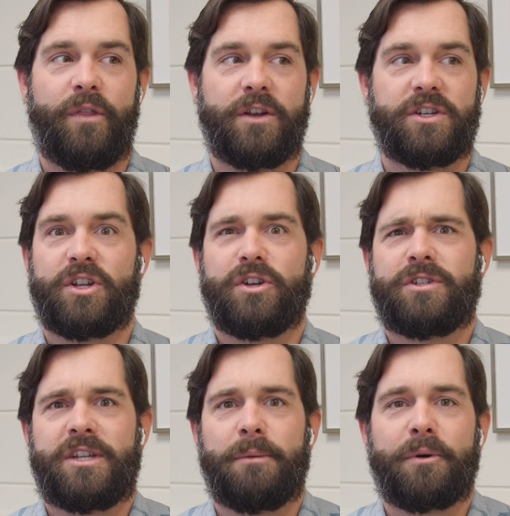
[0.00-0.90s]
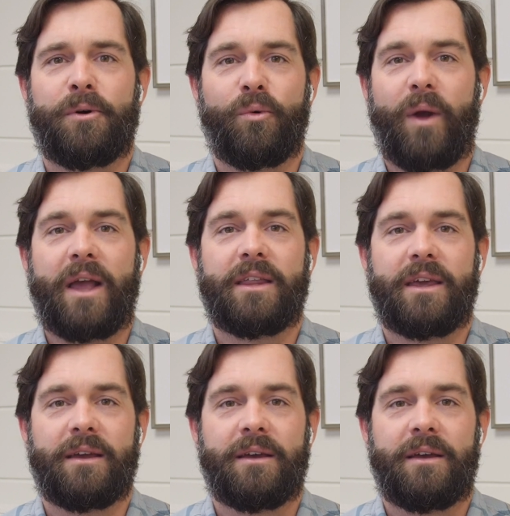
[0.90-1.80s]
than just a typical
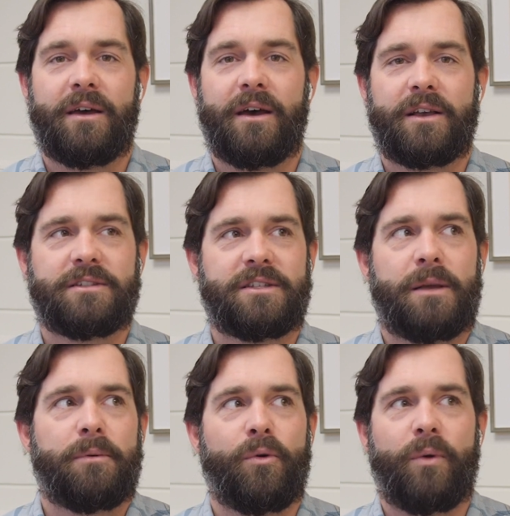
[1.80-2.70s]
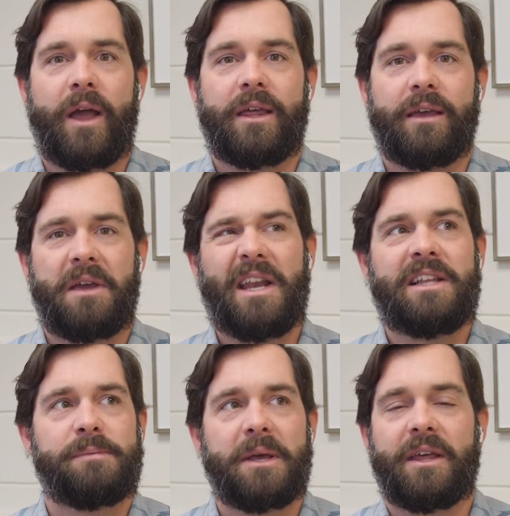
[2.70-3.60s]
railing, because typical railing, it
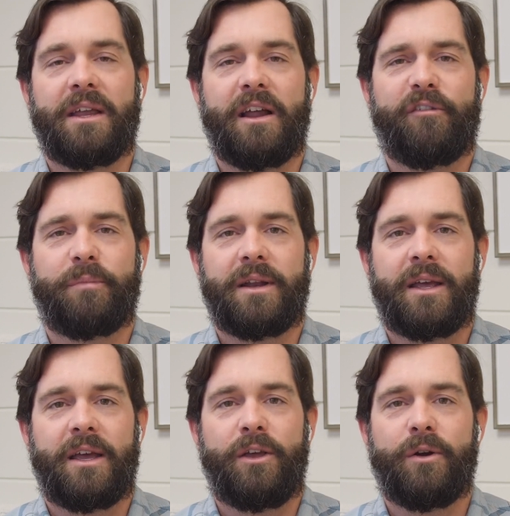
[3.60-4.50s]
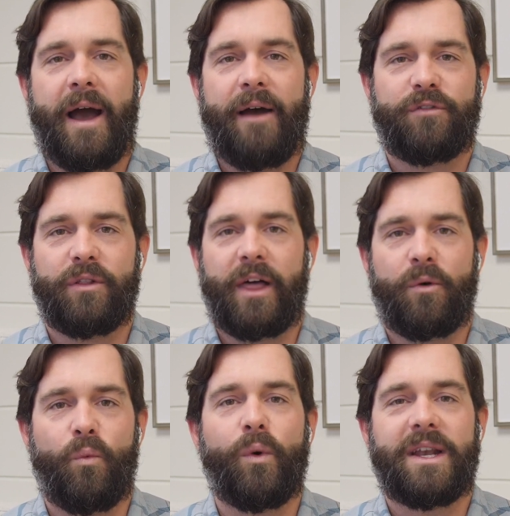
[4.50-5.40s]
needs to be cleaned off, but you don't have to
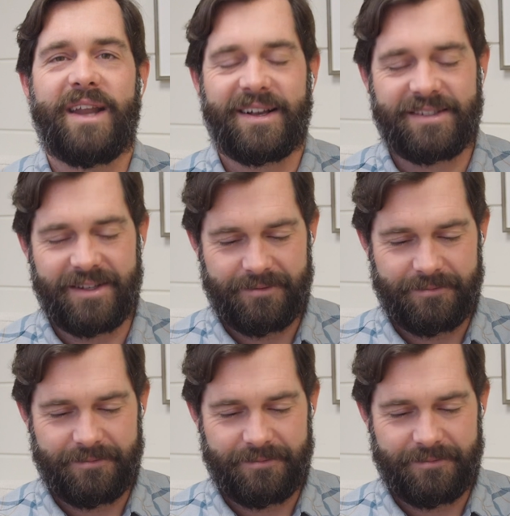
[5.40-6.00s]
like Windex it.